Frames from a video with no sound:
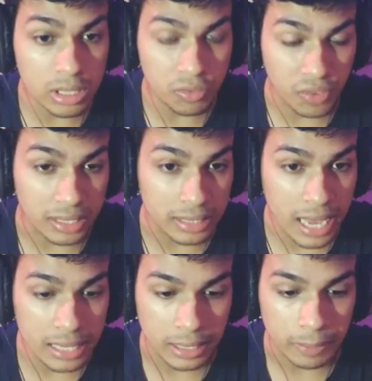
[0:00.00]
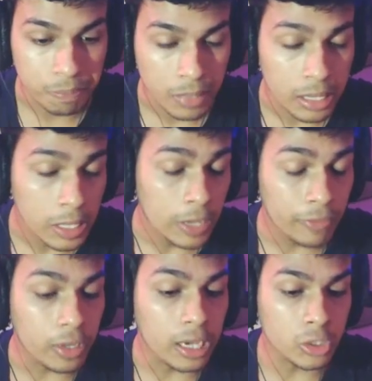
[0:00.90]
fantastic. If
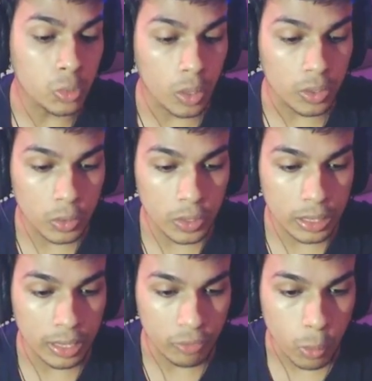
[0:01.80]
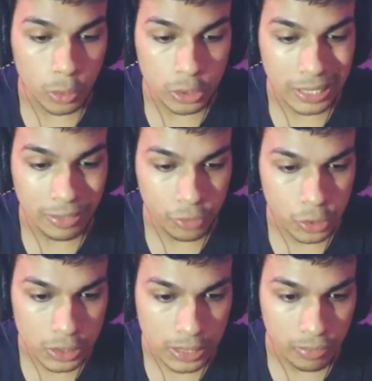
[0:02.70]
you guys are wondering, like, if you want to get it for
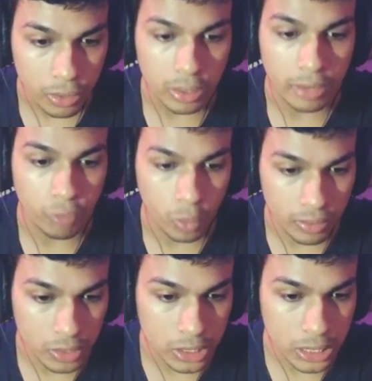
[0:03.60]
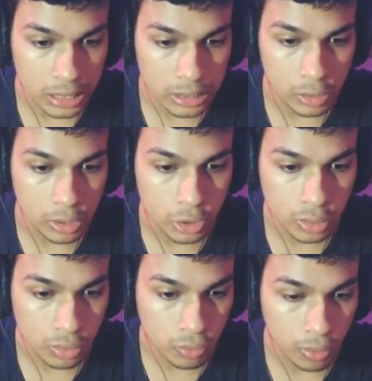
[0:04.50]
yourself, there are, like, four different styles that you can
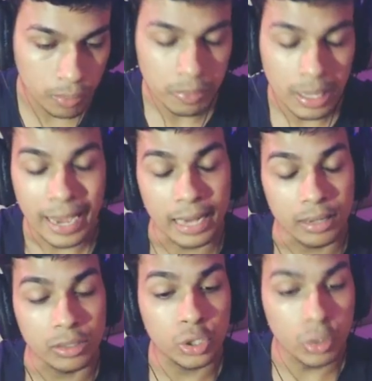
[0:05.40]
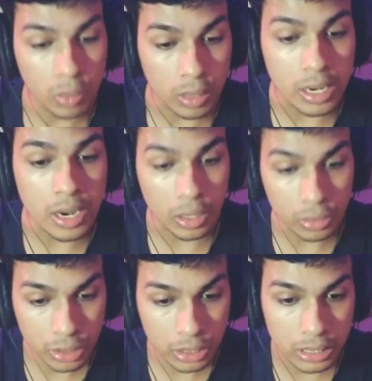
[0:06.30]
choose from. And two another
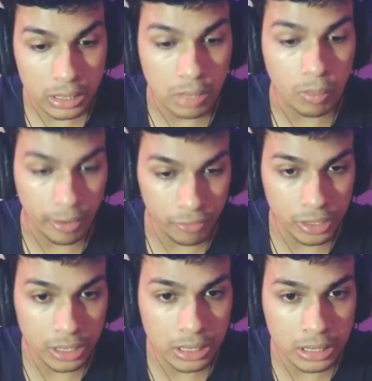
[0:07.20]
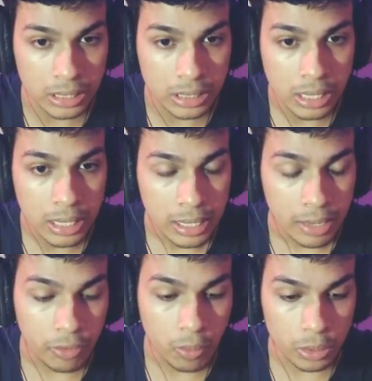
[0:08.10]
skins, the referee skins, if
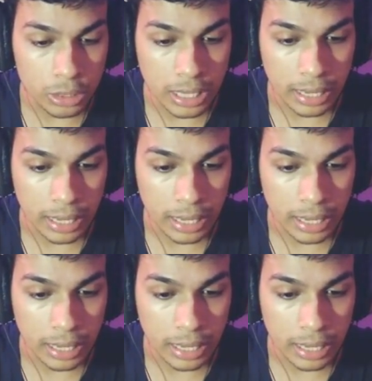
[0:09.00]
you want to get